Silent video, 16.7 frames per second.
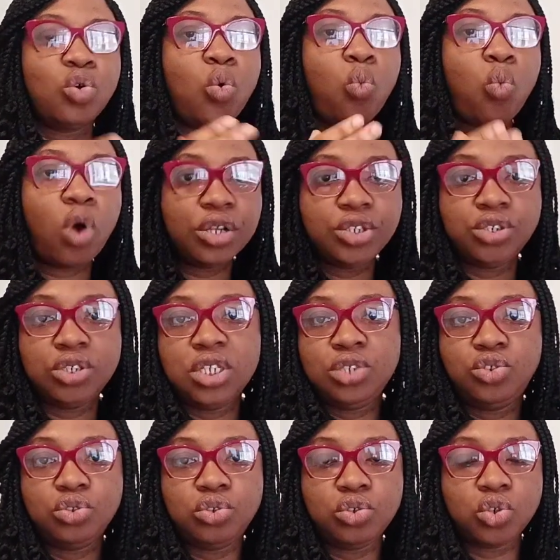So what
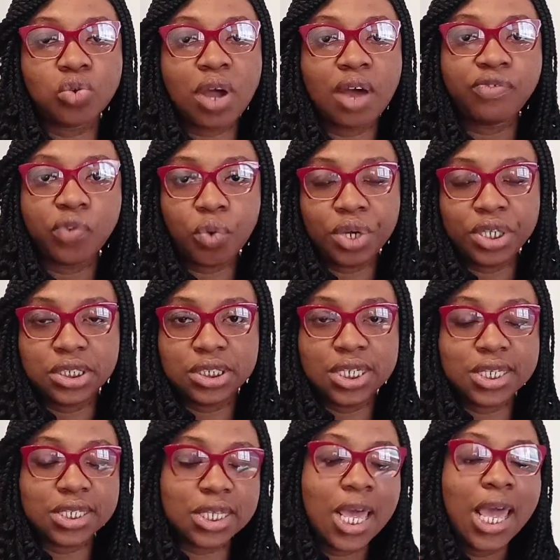you need to do to
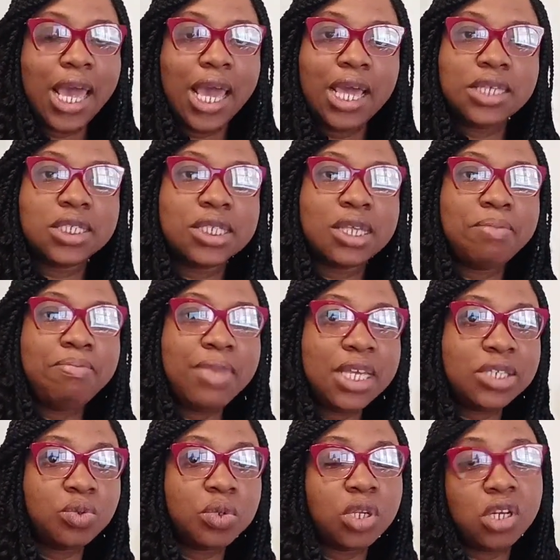avoid this is to
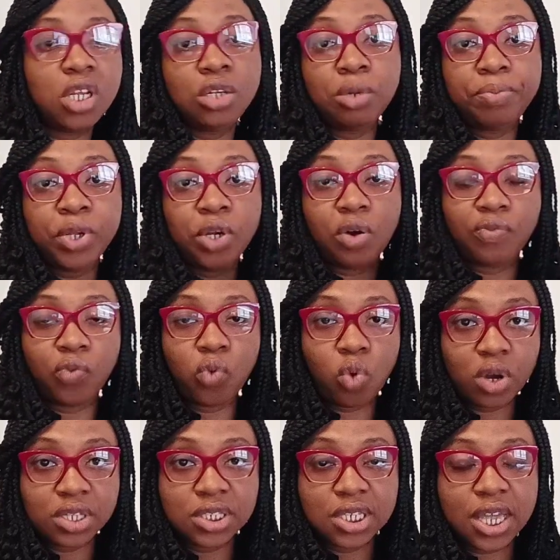mix with a little bit of
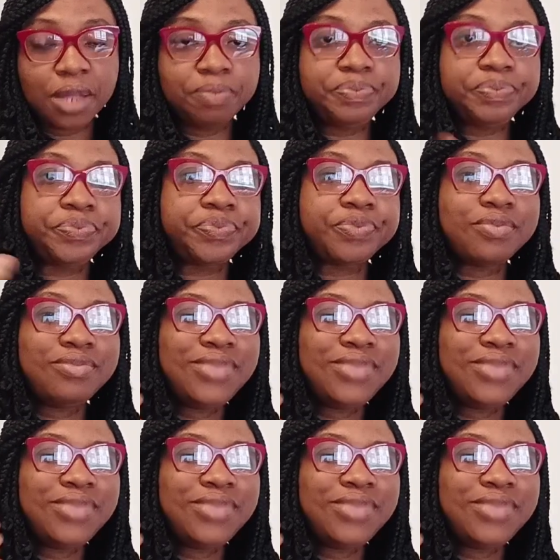water,